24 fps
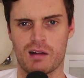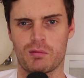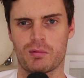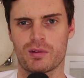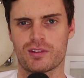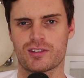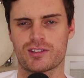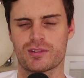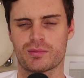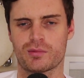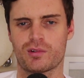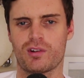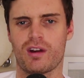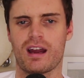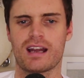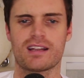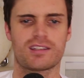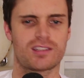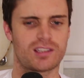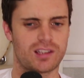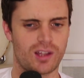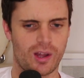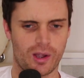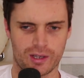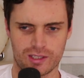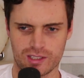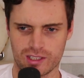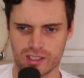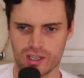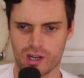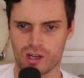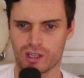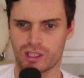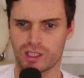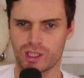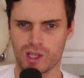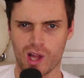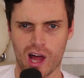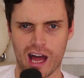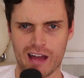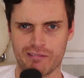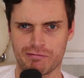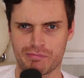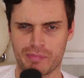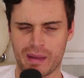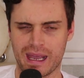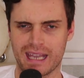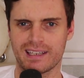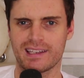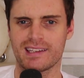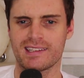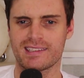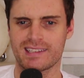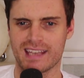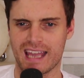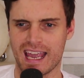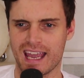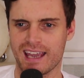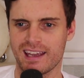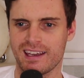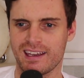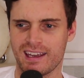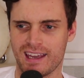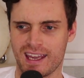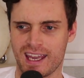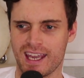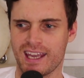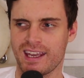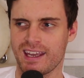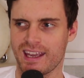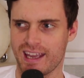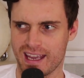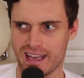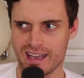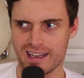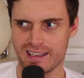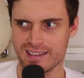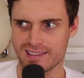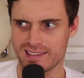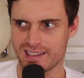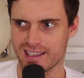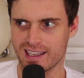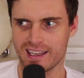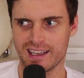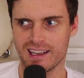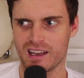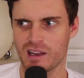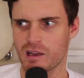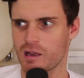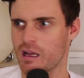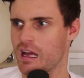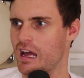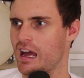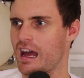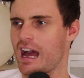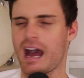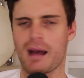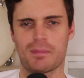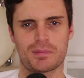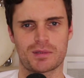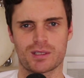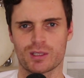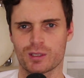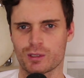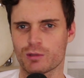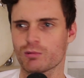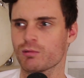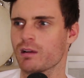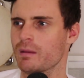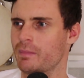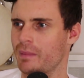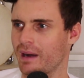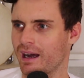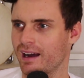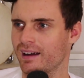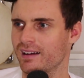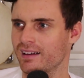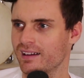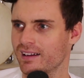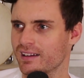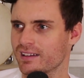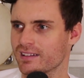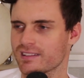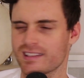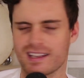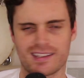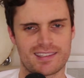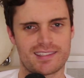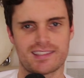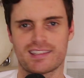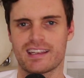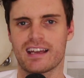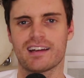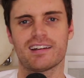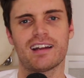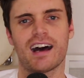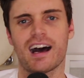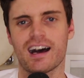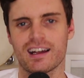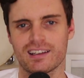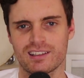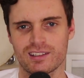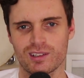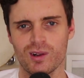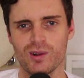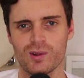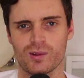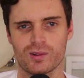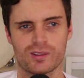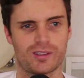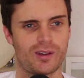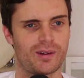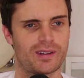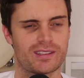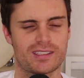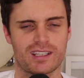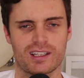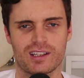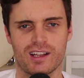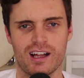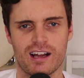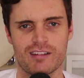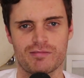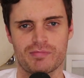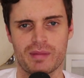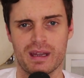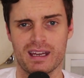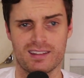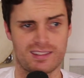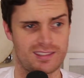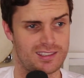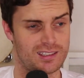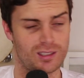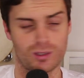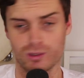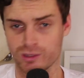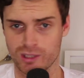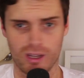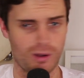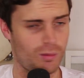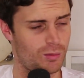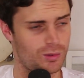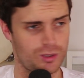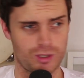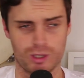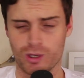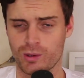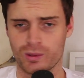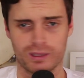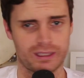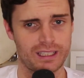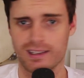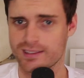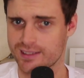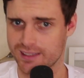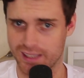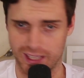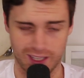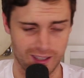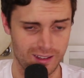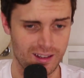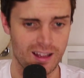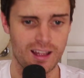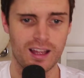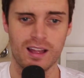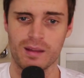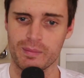with some great slogans. You know, Clive Peters, easy, absolute ripper. Yep. Doesn't sound hard at all going to Clive Peters. Still not sure what they sell,